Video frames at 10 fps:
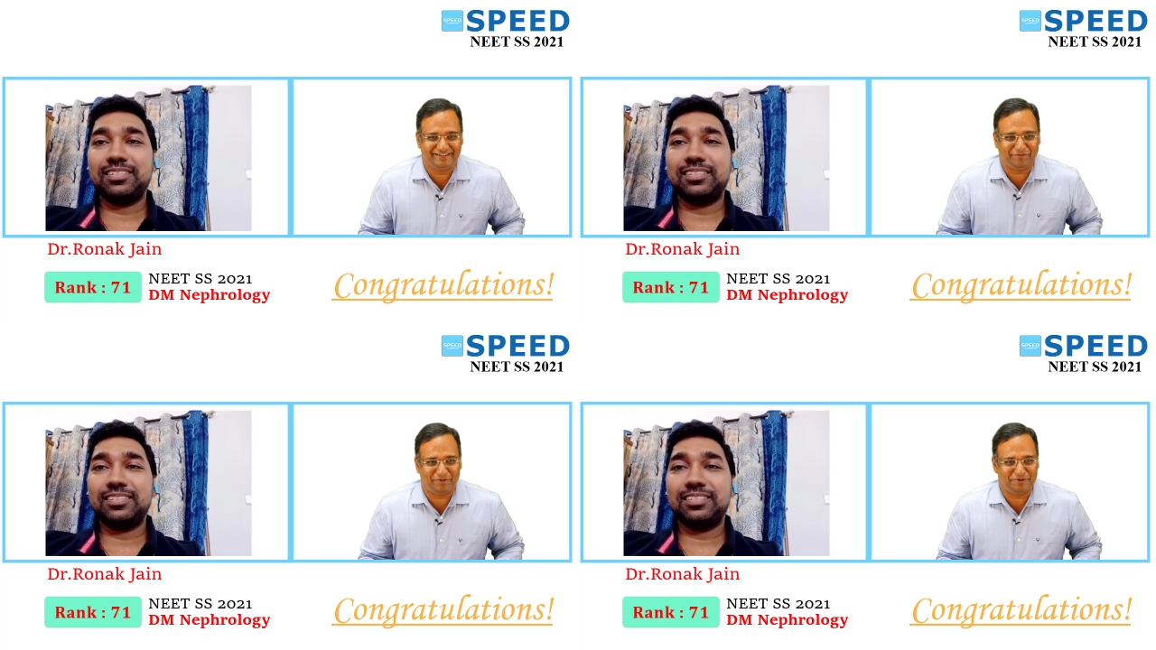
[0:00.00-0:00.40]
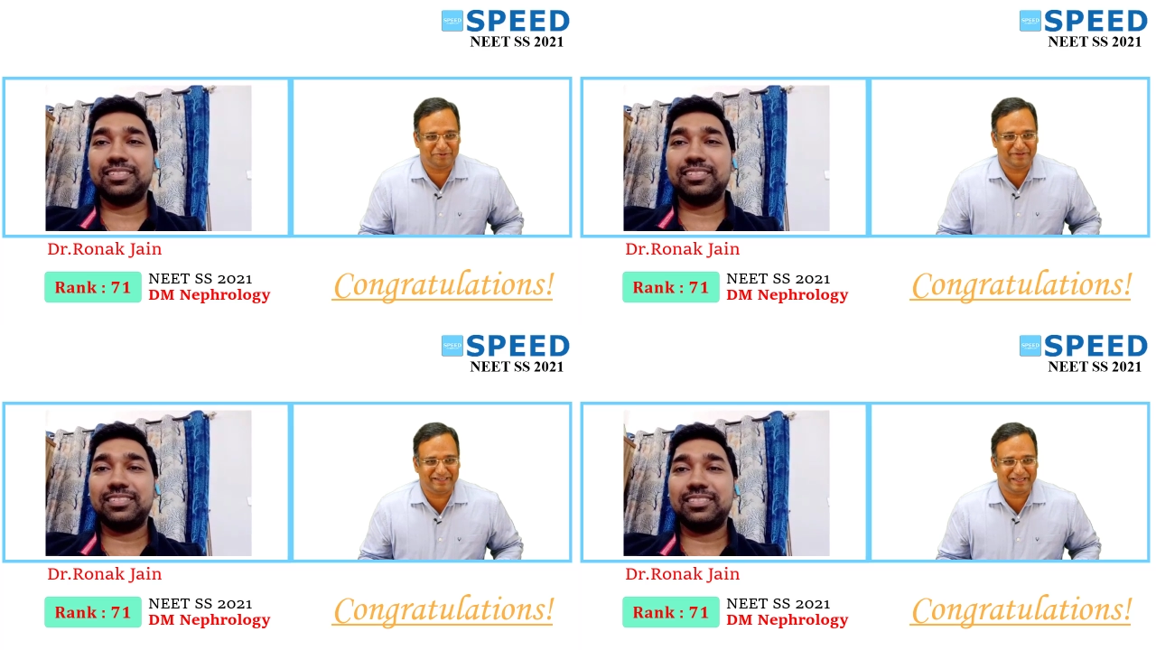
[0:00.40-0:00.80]
Speaker 1: You want to
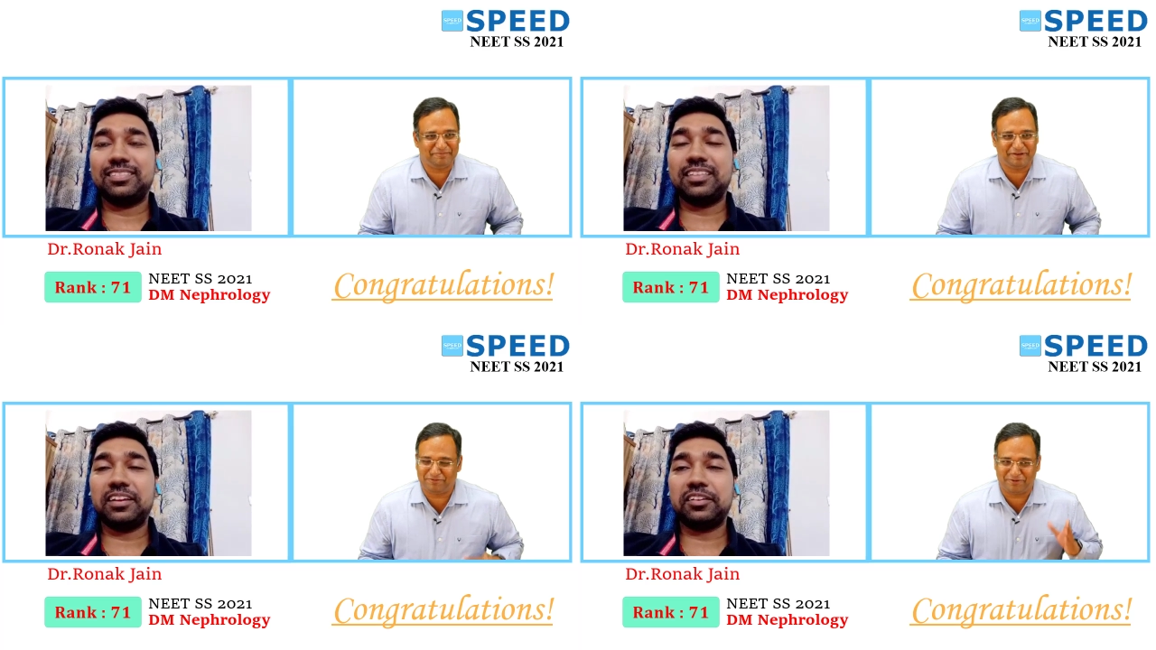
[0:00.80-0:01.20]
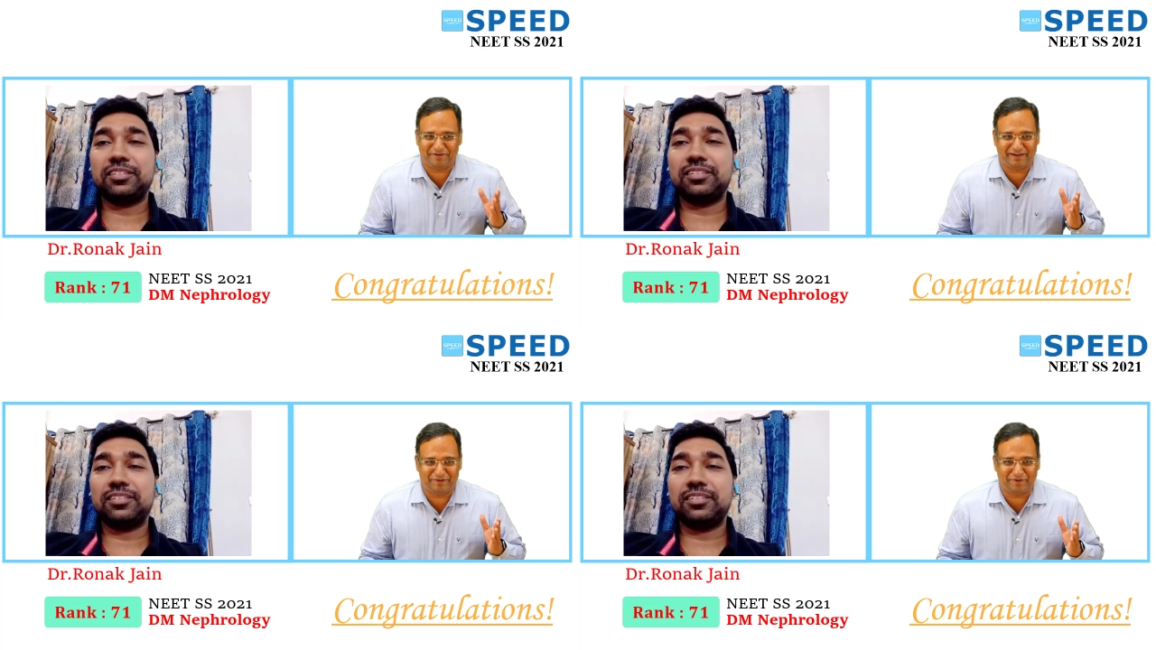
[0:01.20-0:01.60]
do a DM Nephro,
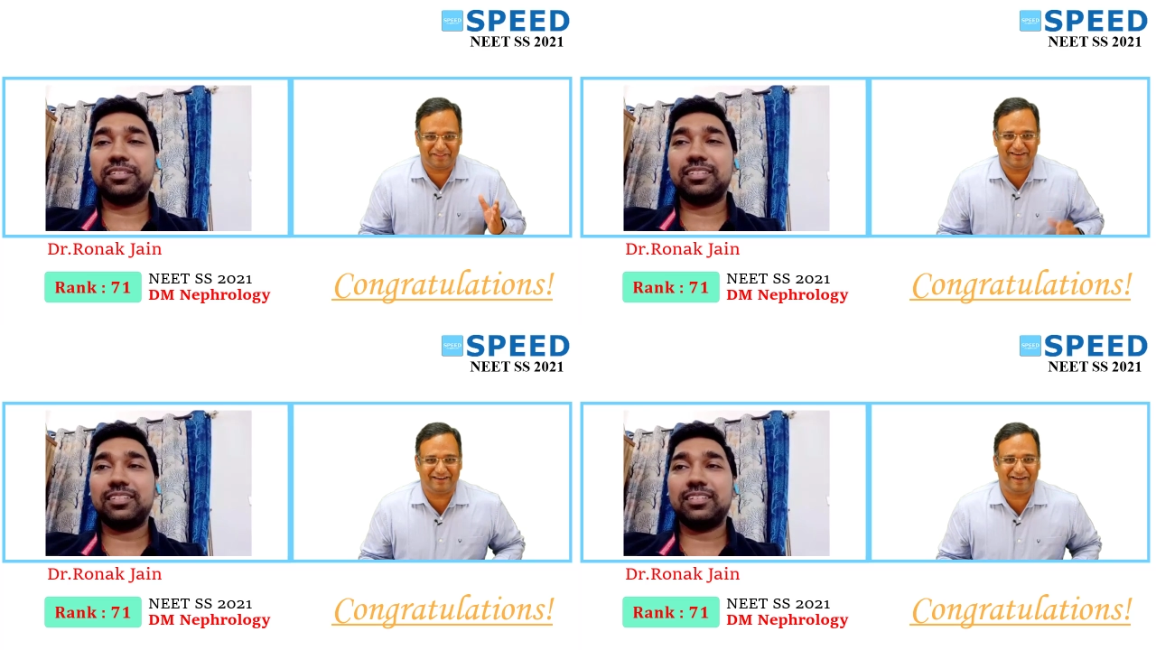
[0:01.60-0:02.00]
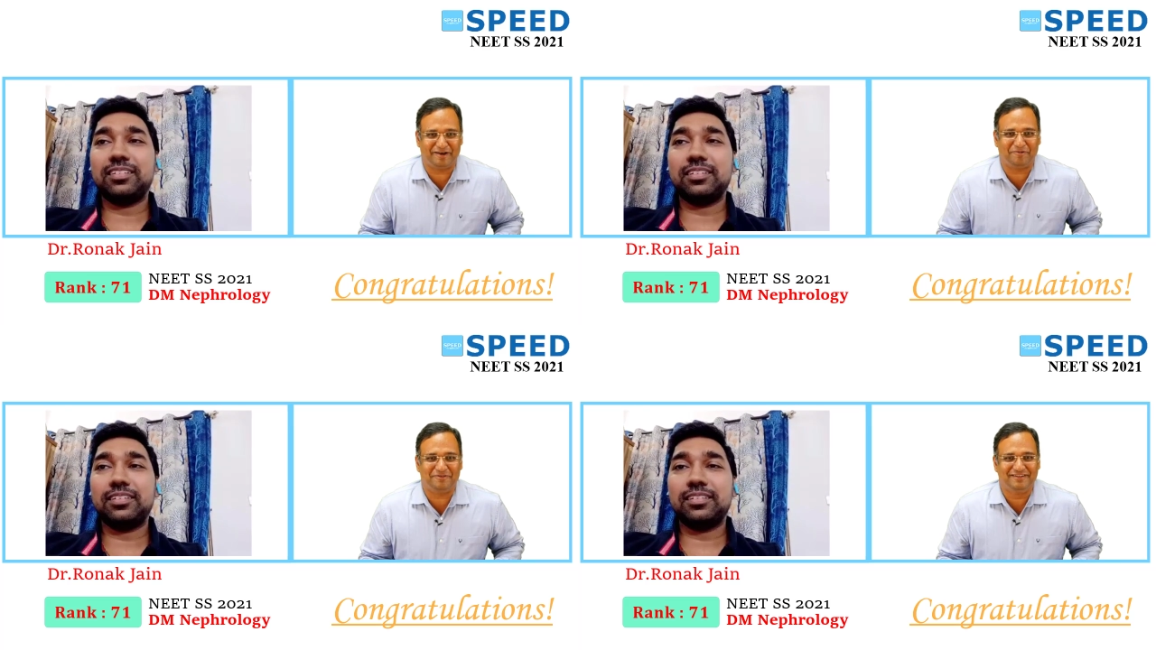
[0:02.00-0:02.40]
and you are there right
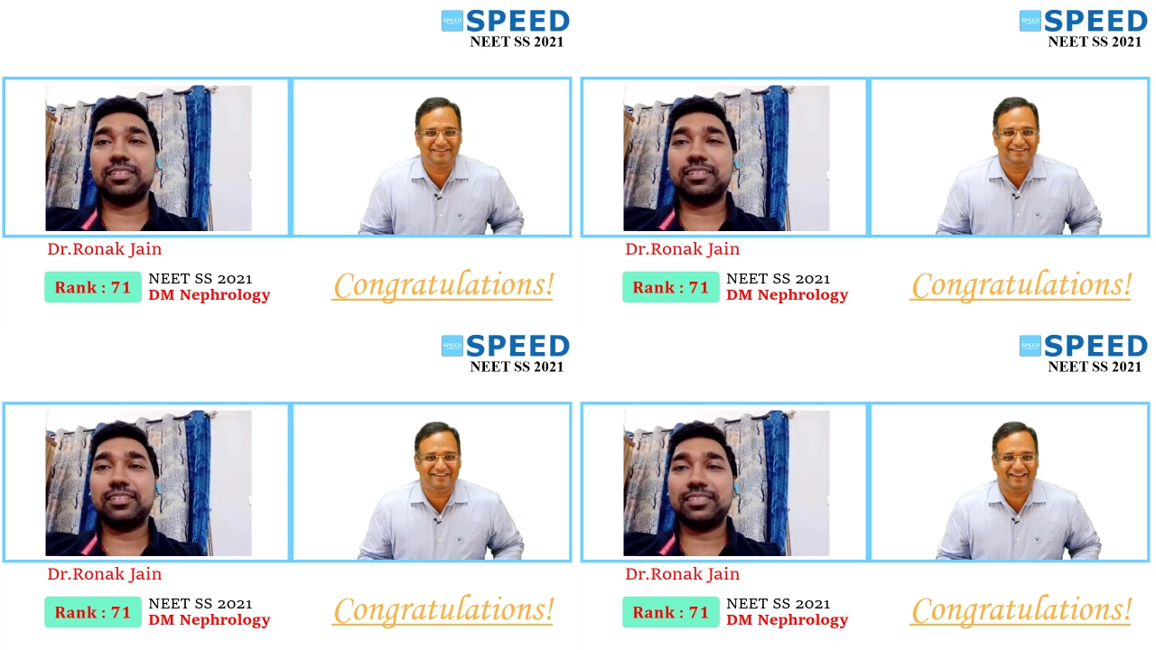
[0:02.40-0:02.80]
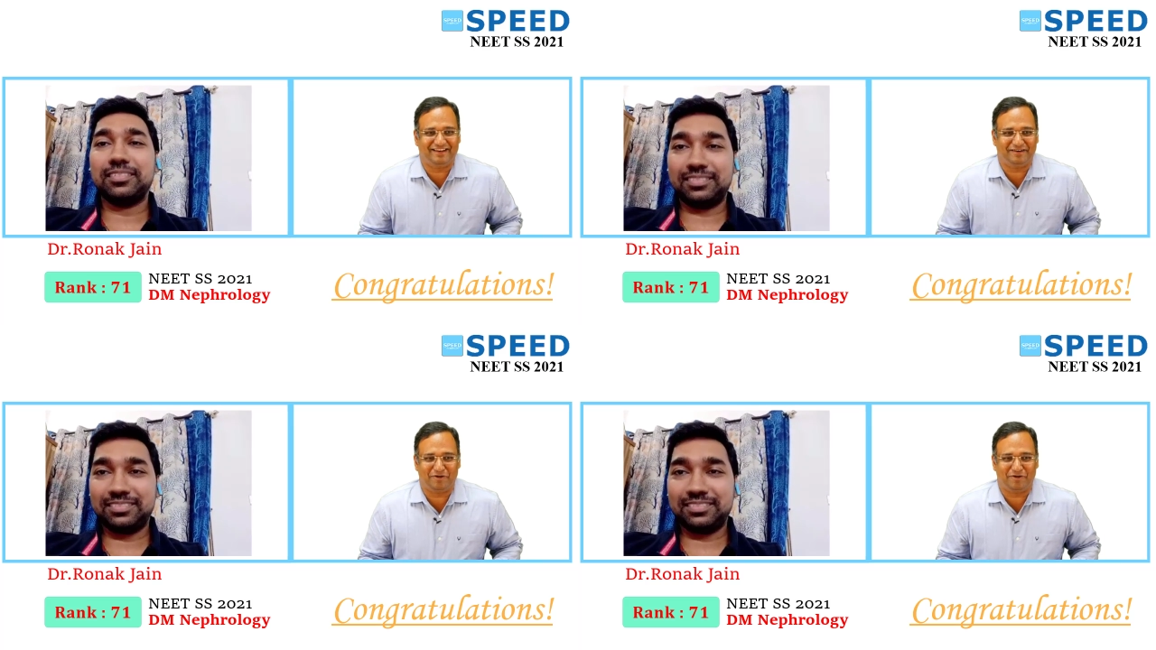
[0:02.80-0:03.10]
now. And